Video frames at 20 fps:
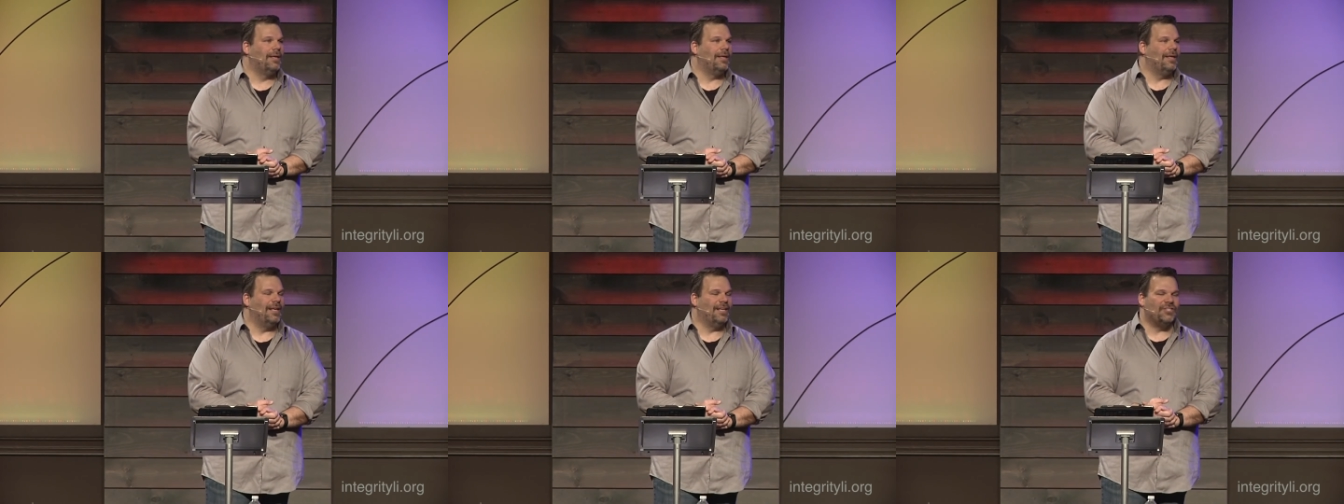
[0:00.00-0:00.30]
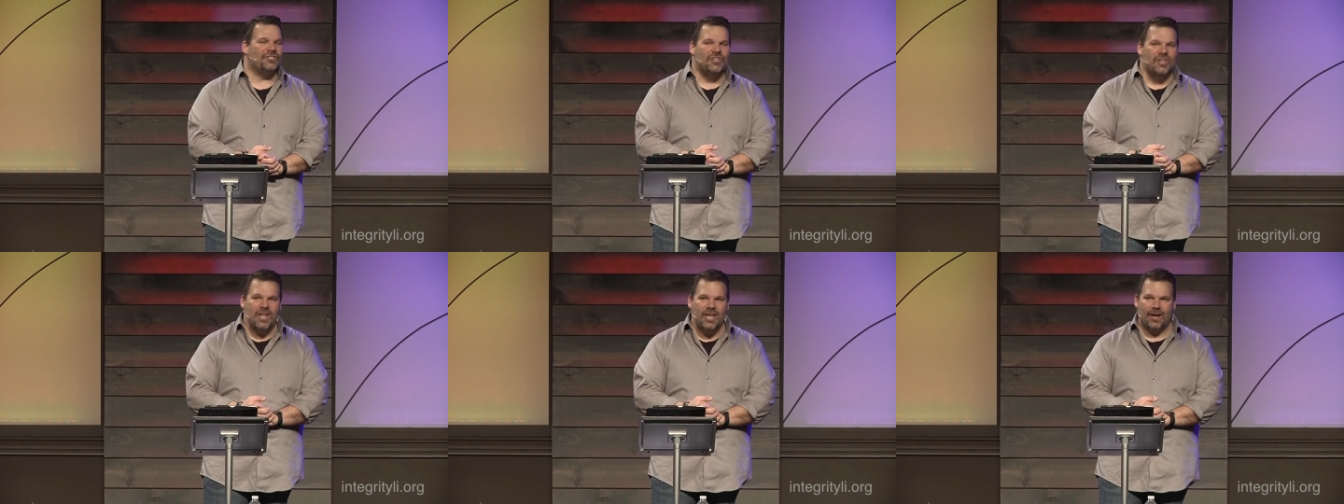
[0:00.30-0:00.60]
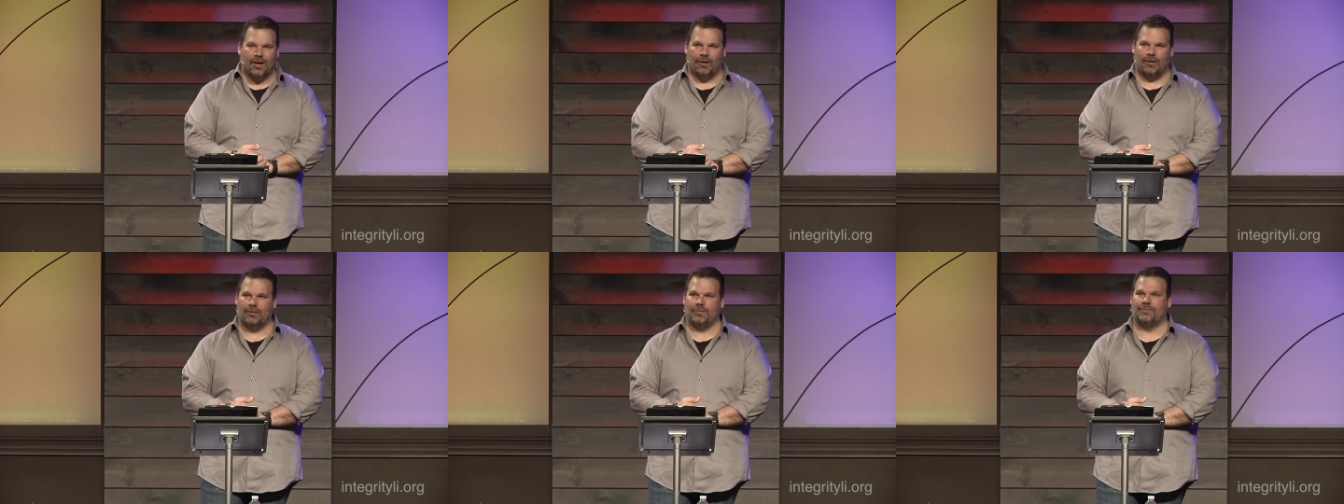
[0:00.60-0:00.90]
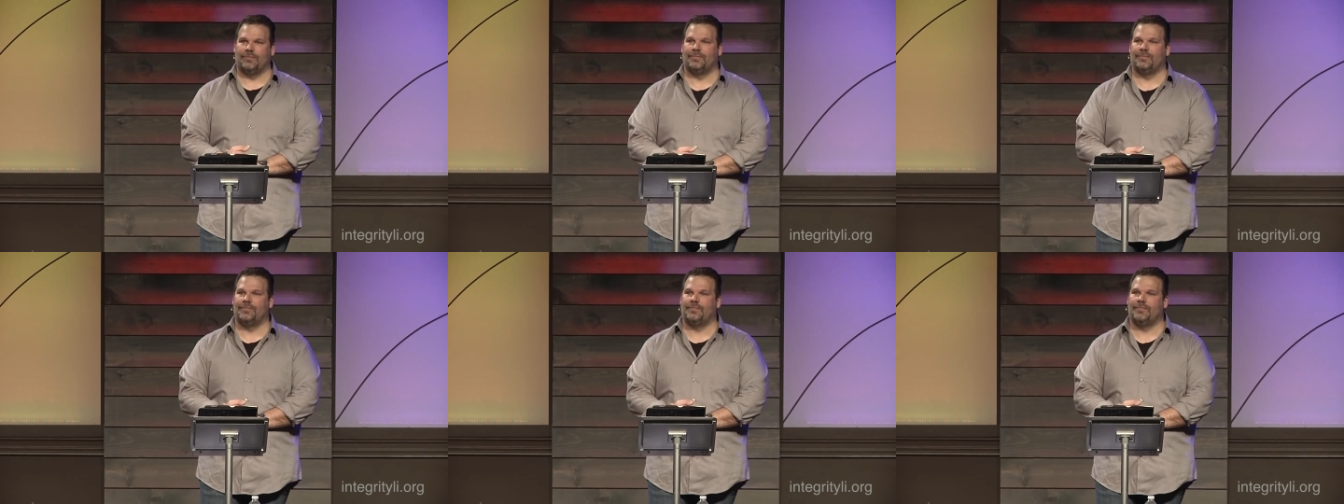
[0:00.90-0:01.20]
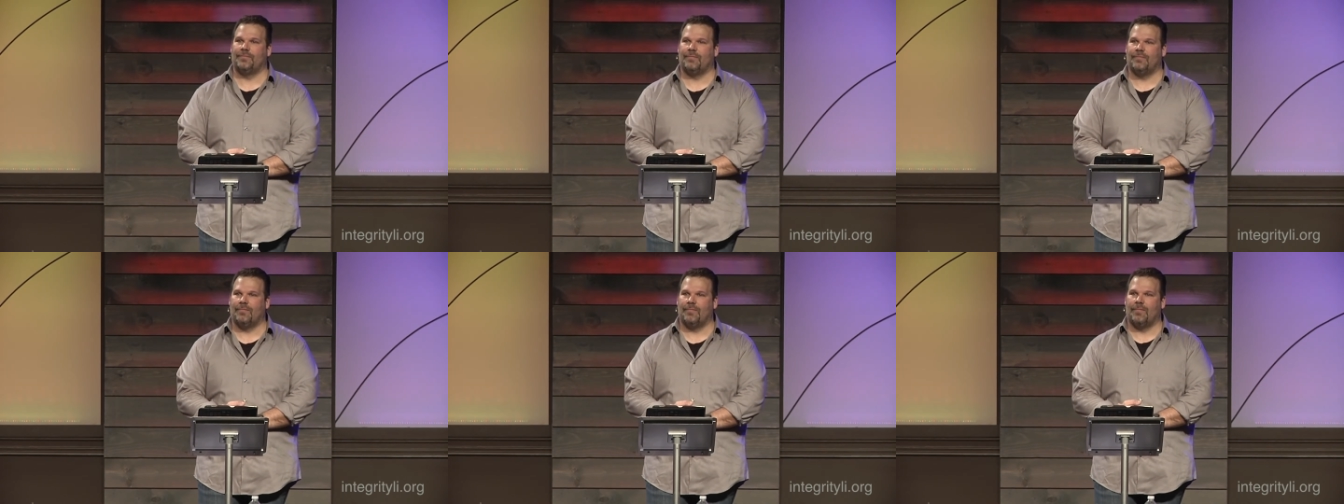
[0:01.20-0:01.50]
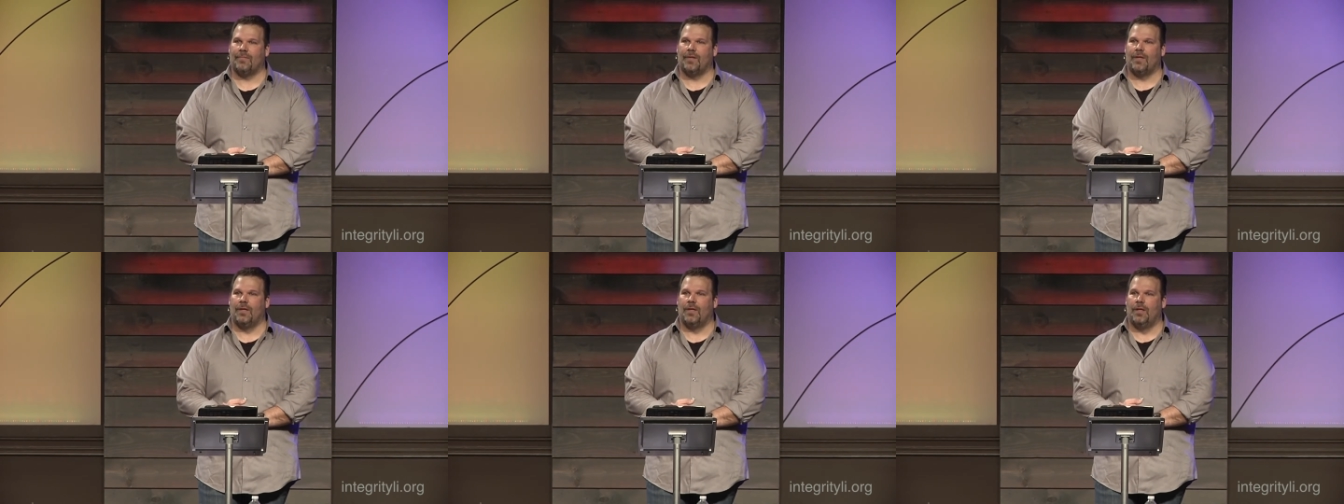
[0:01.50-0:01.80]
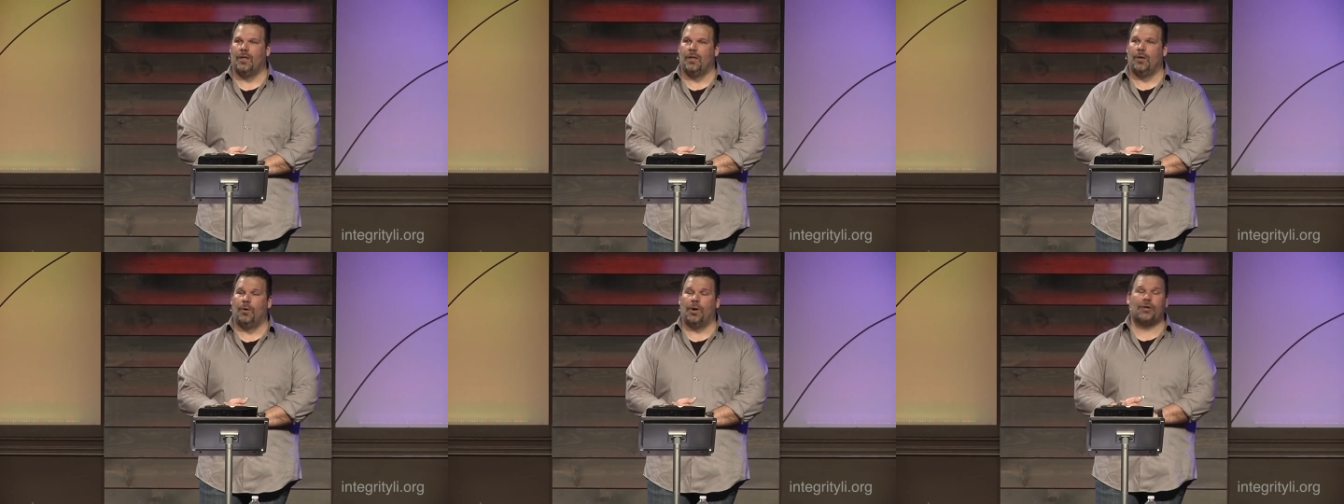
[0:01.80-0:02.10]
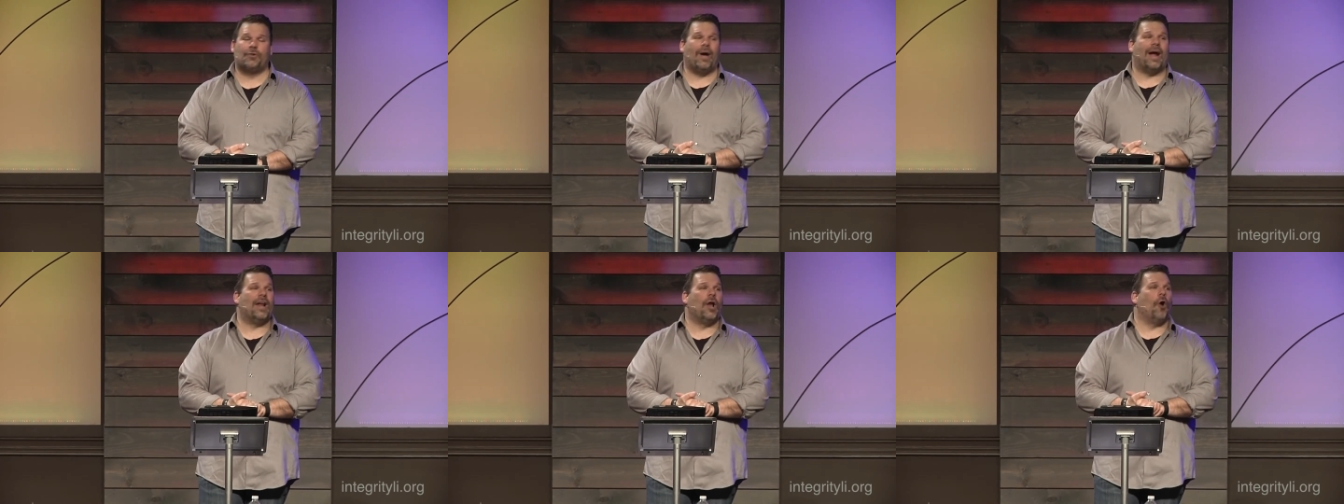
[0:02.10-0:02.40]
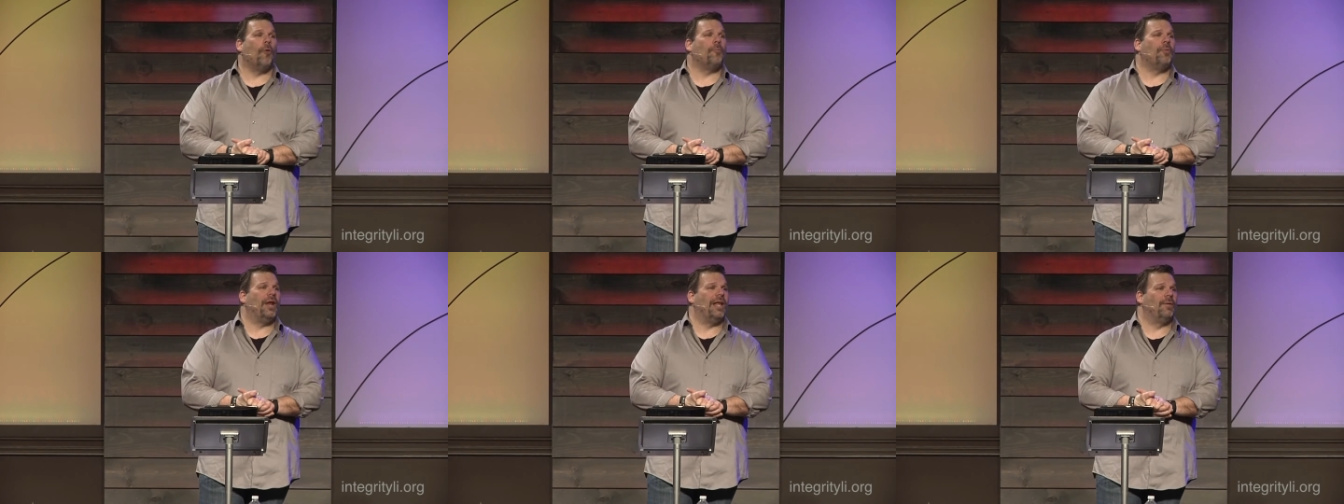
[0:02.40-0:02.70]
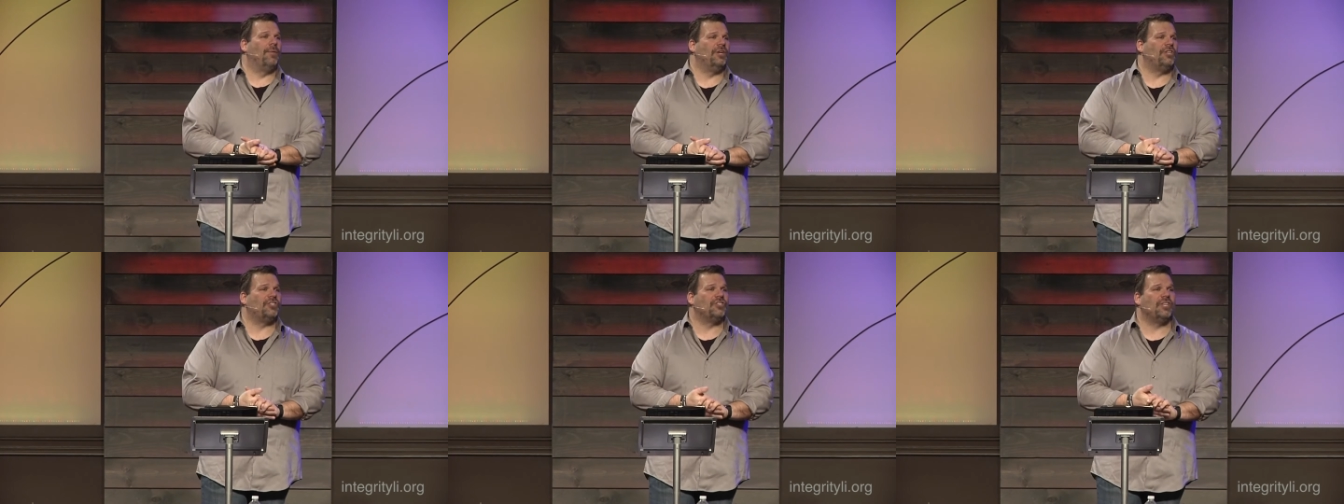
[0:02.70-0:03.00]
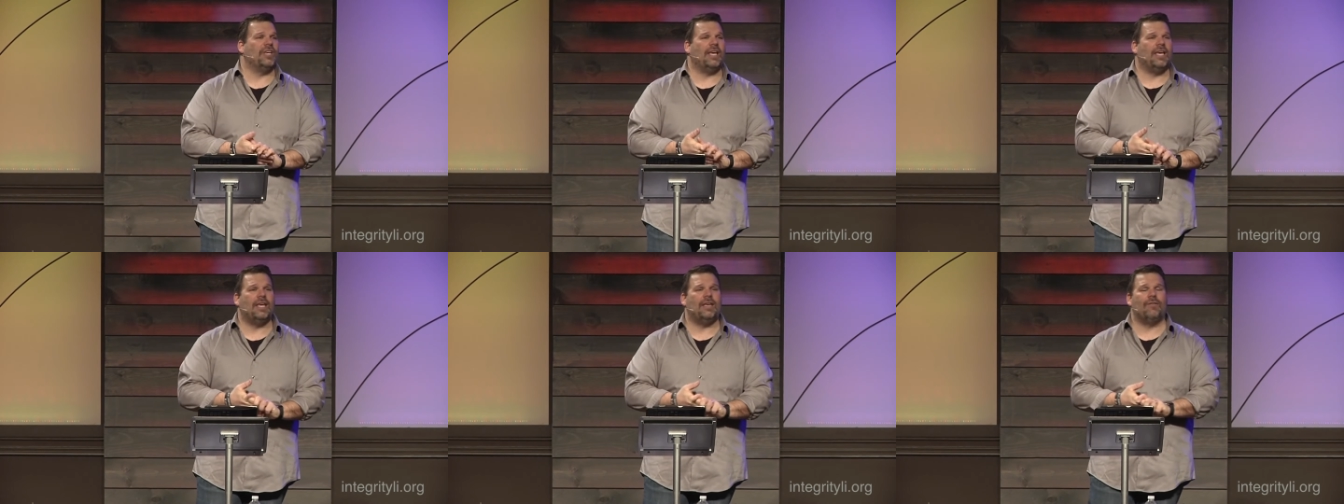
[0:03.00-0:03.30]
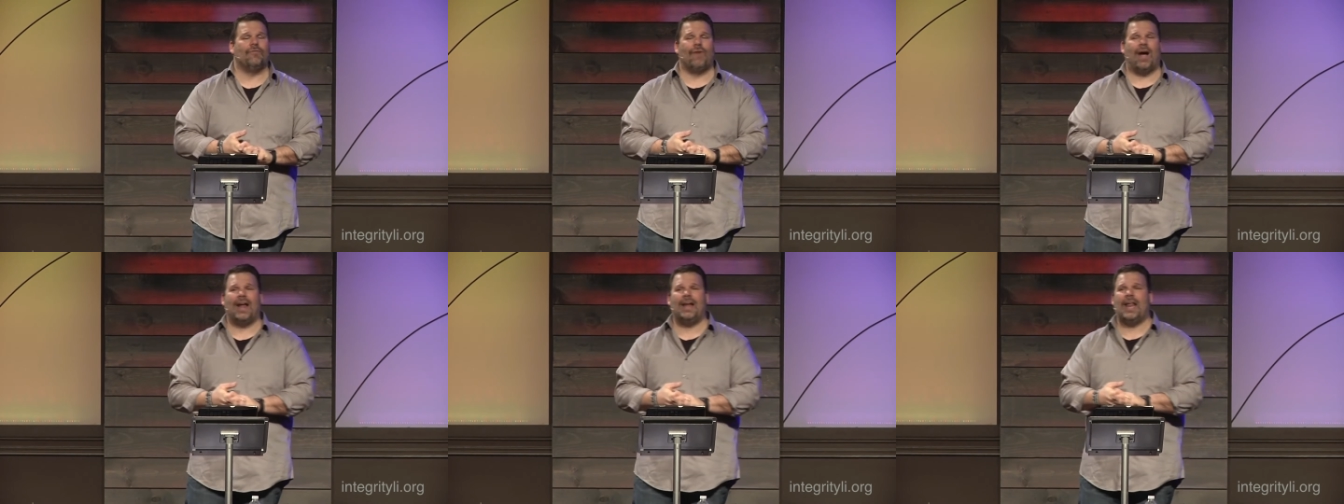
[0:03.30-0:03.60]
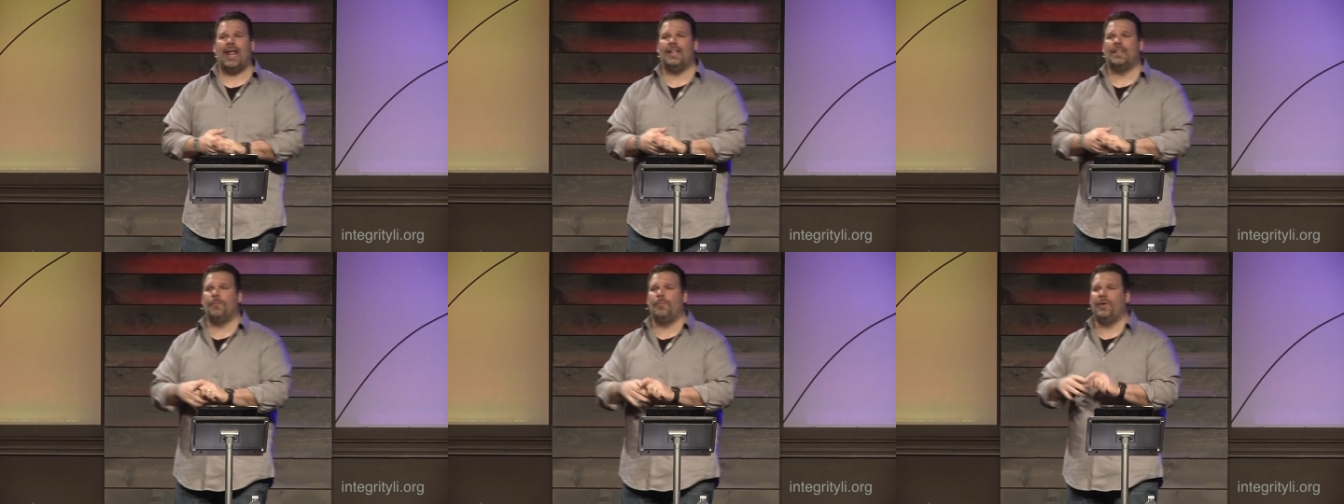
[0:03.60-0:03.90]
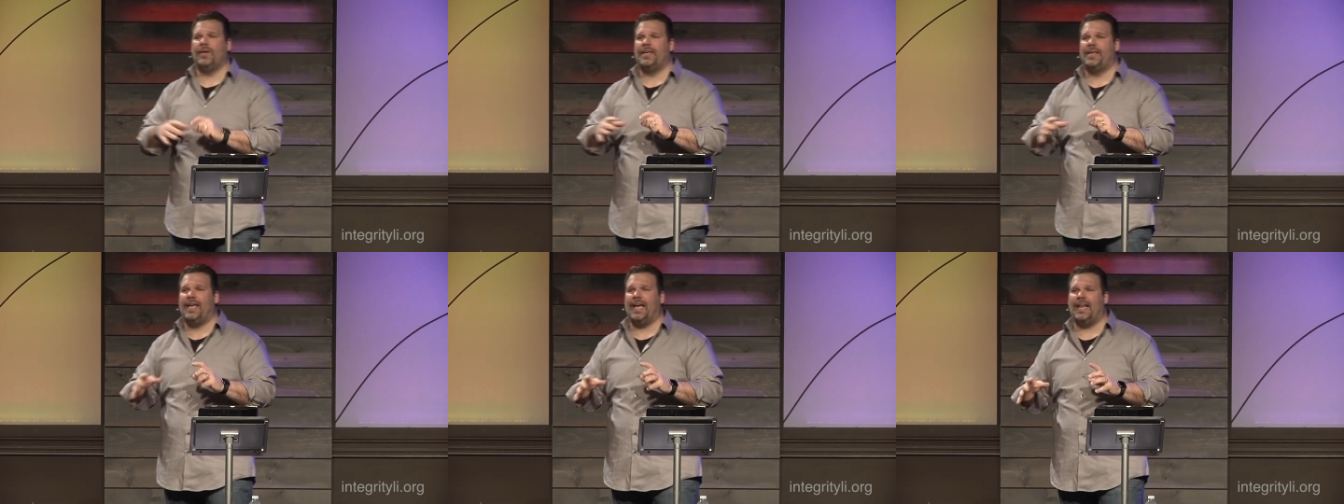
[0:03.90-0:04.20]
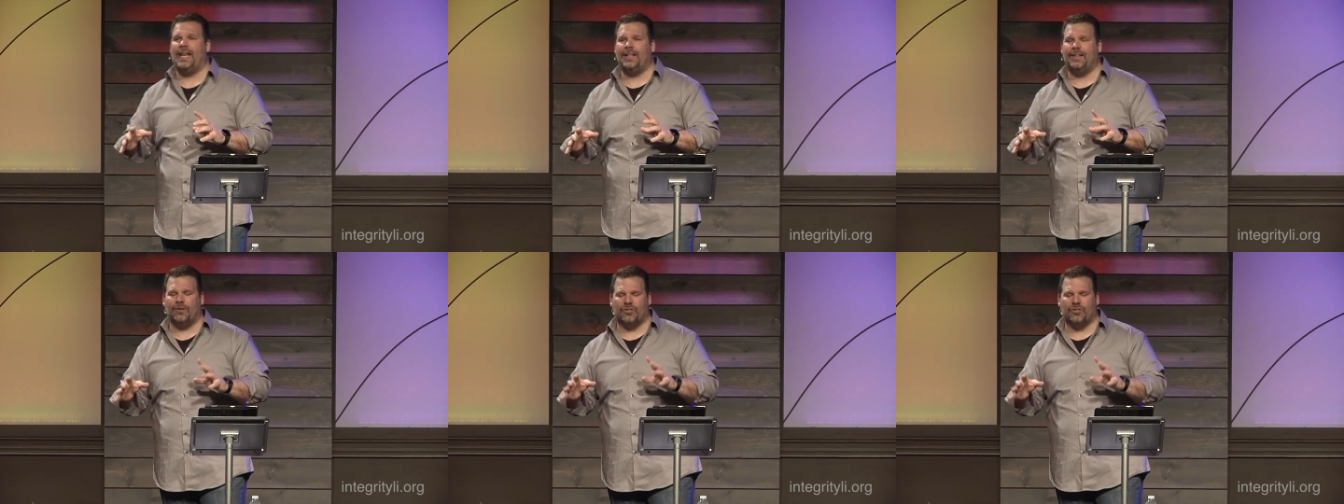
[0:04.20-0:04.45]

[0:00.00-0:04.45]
is near. What a great opening we see right at the beginning.